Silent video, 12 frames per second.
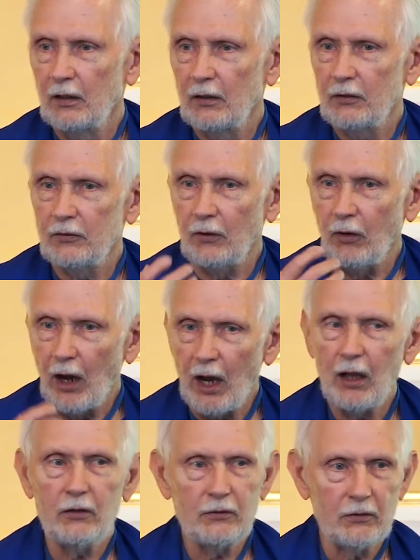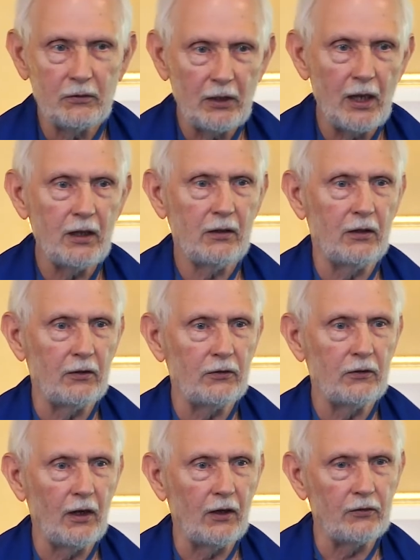So I'll take this
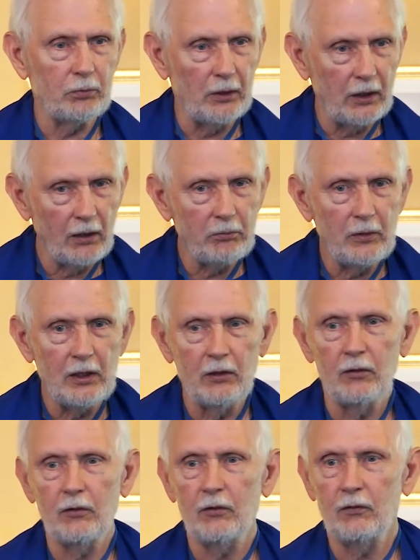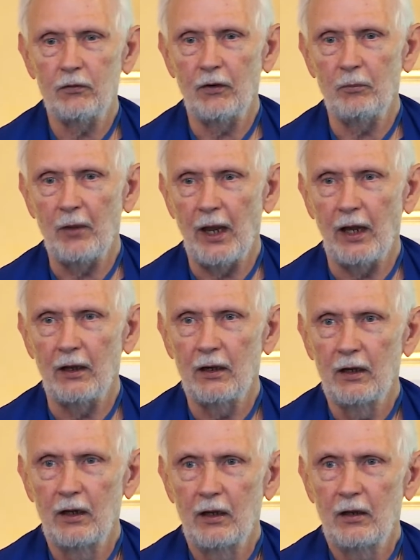test, but let me learn from that.
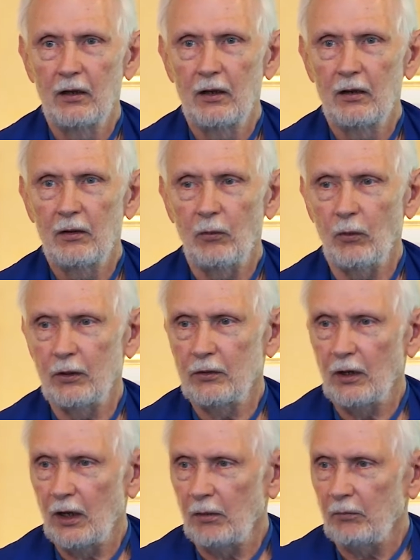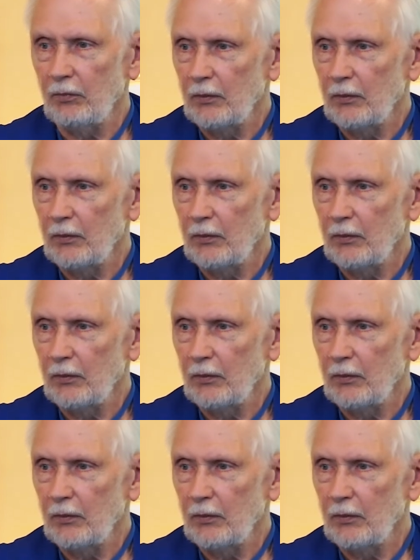One time,